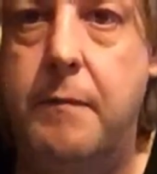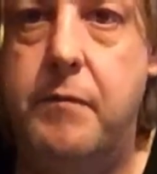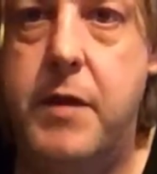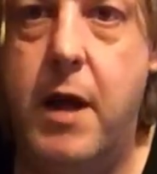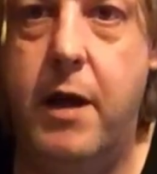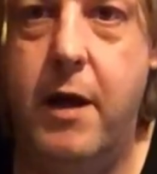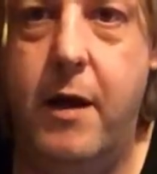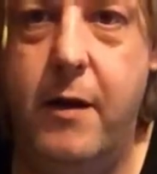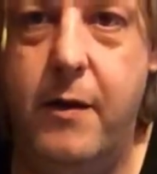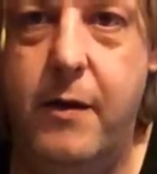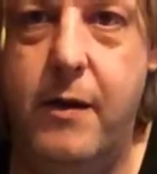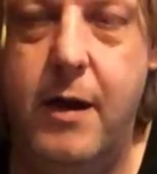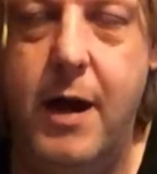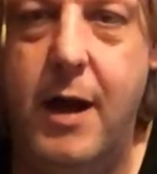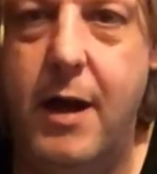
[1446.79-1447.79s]
You
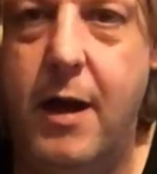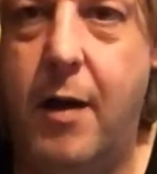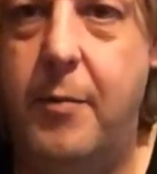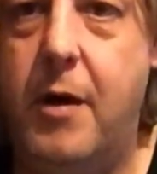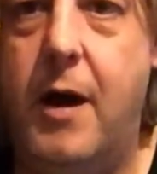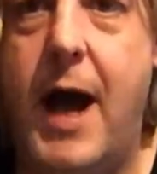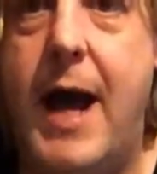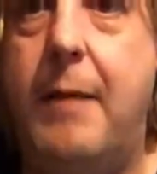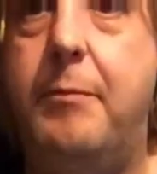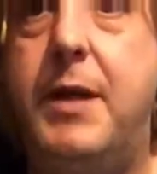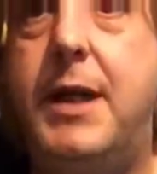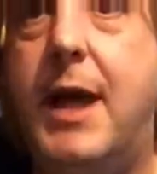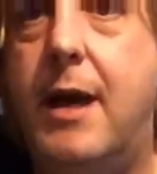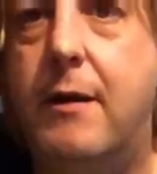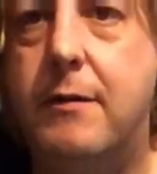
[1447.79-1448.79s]
know, I'm not
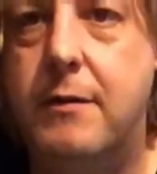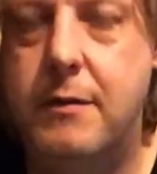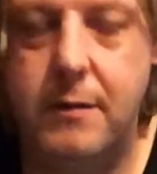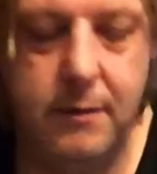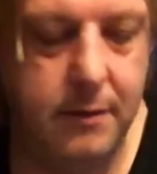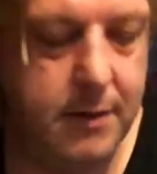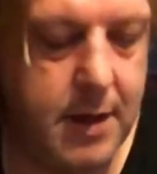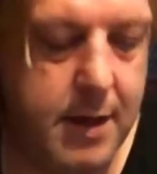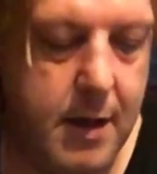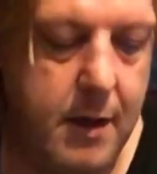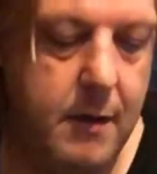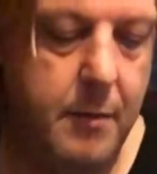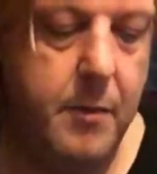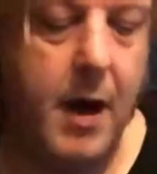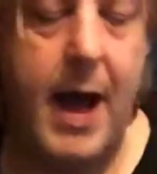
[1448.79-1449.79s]
hand-me-down. You
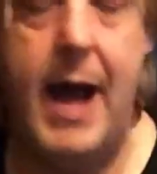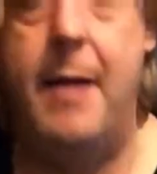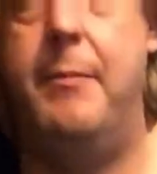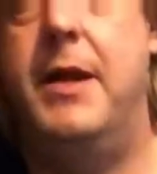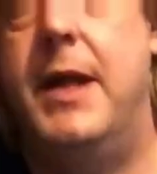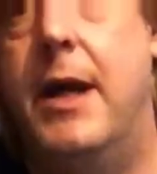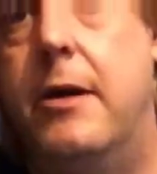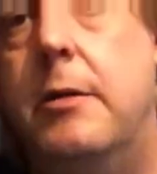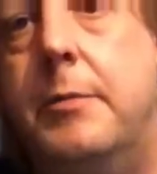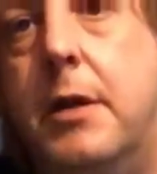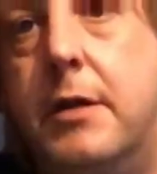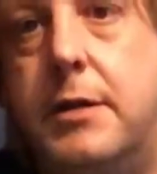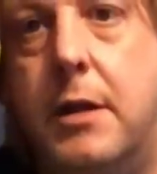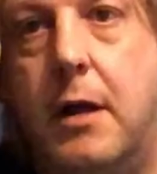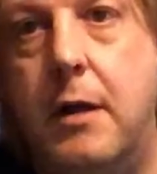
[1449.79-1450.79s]
know, I'm not hand-me-down. I'm
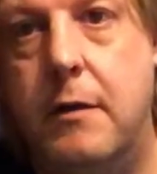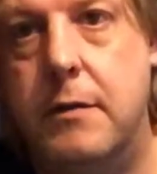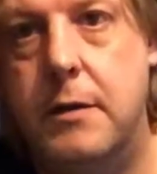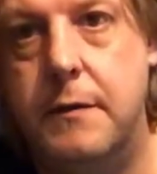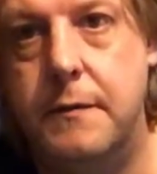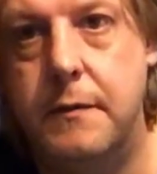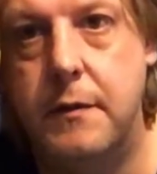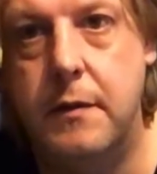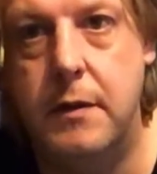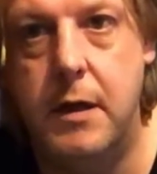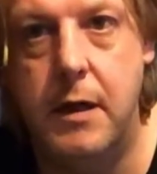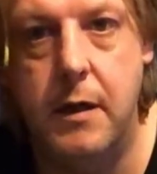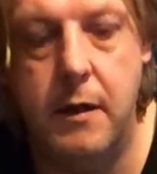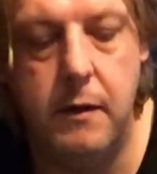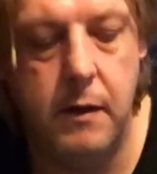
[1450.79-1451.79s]
not a child,
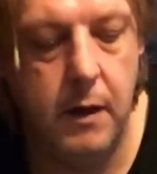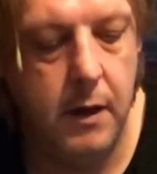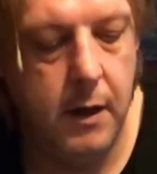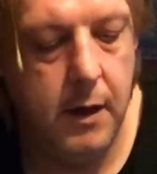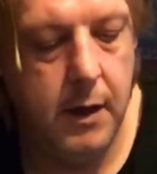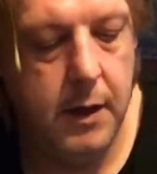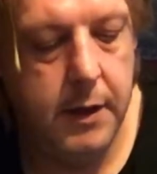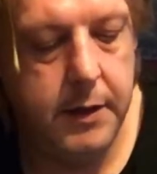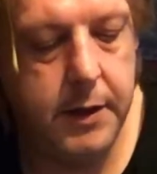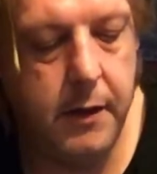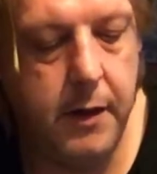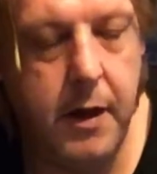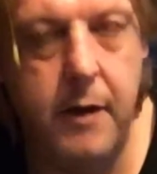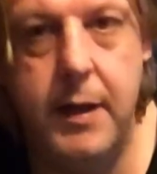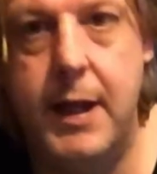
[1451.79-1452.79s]
you know.
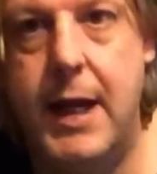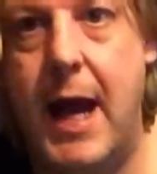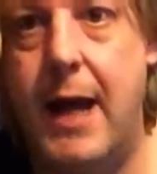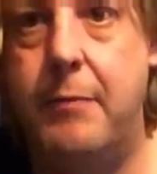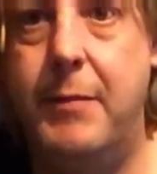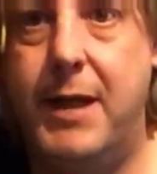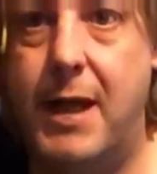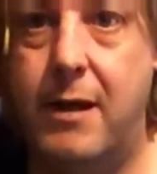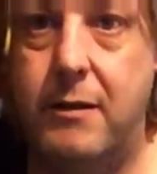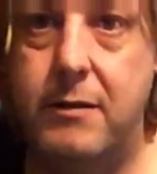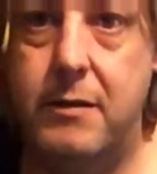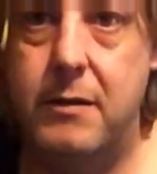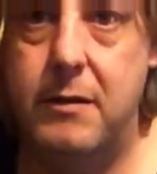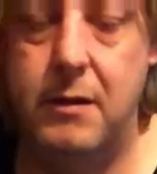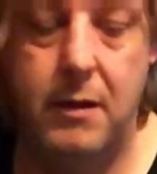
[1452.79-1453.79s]
So I don't need
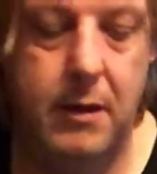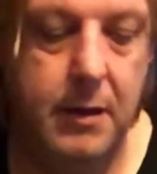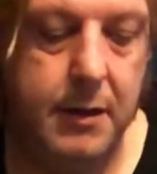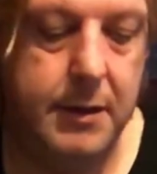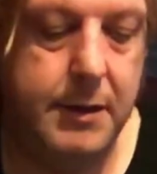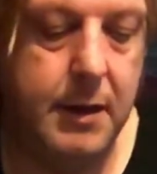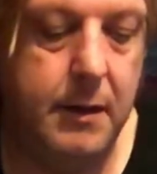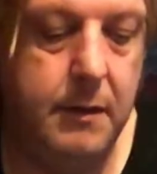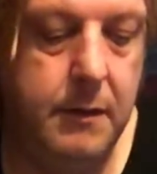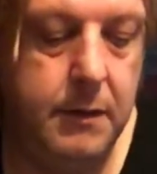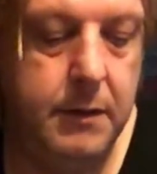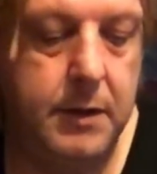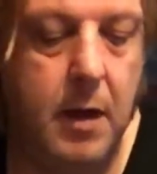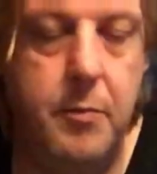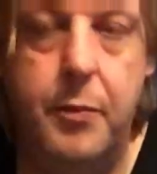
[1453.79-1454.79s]
hand-me-downs. So
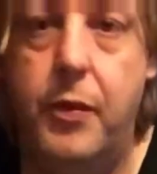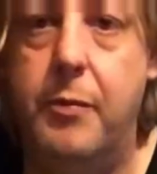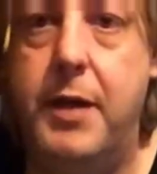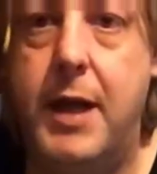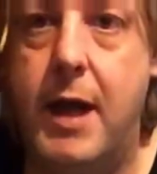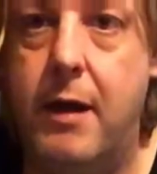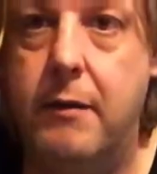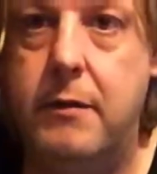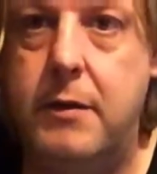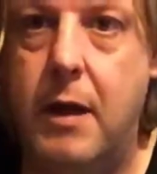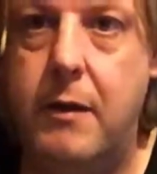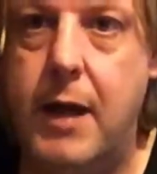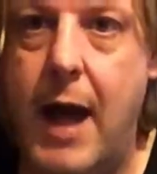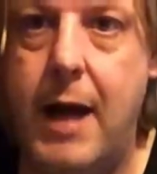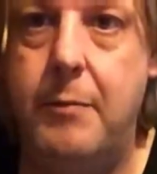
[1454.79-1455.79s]
don't put me down.
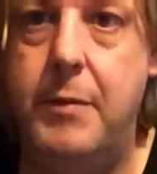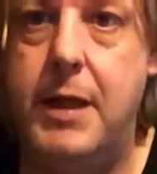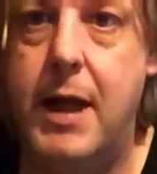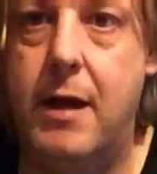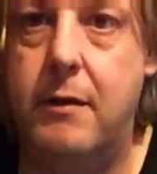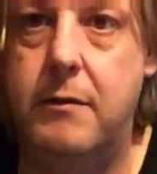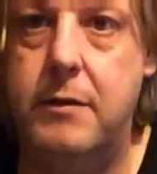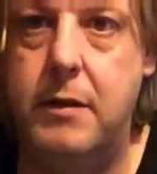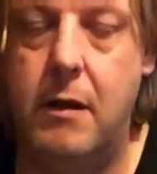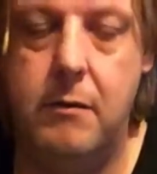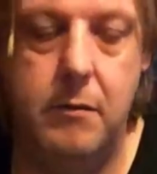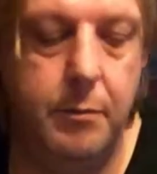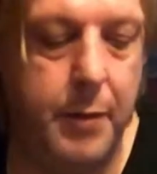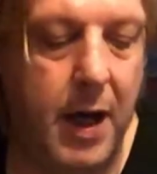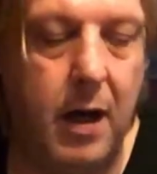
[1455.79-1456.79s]
Don't hand me down.
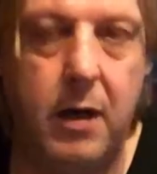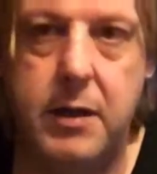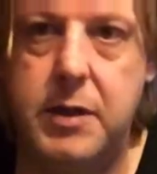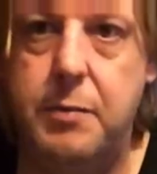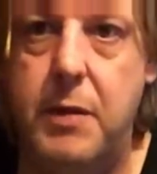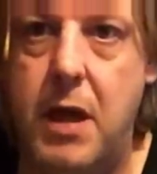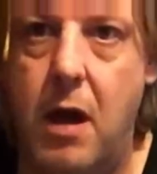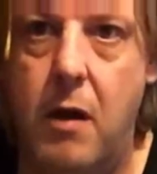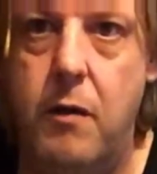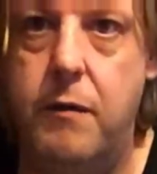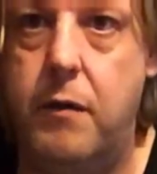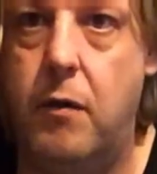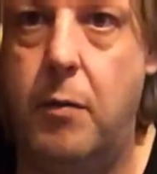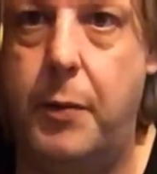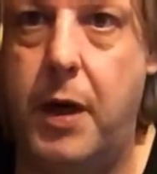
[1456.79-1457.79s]
Don't pass me
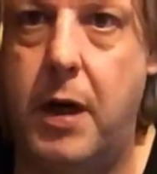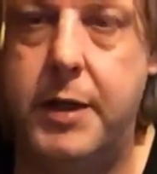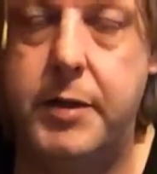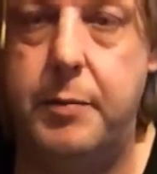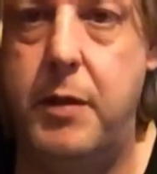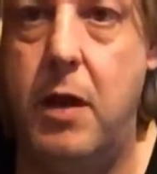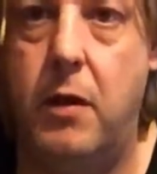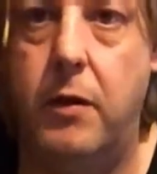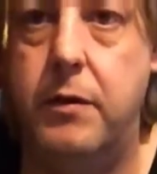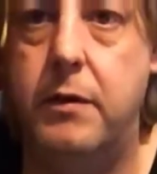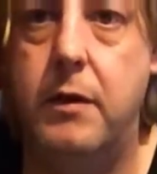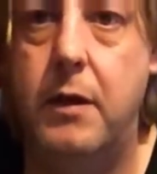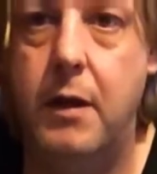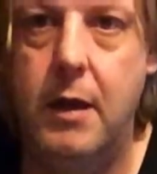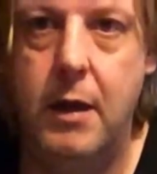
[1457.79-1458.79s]
over or pass me
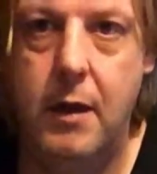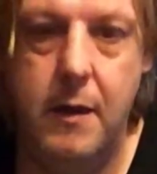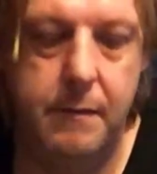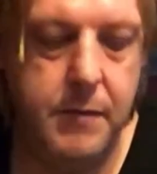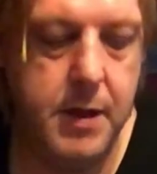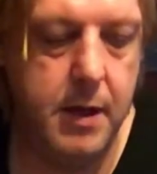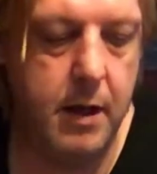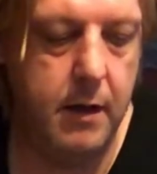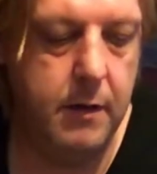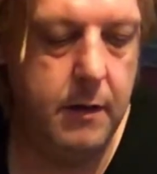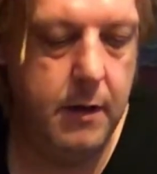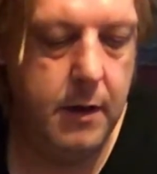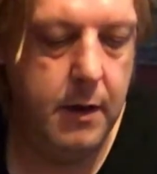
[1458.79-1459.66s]
on, you know.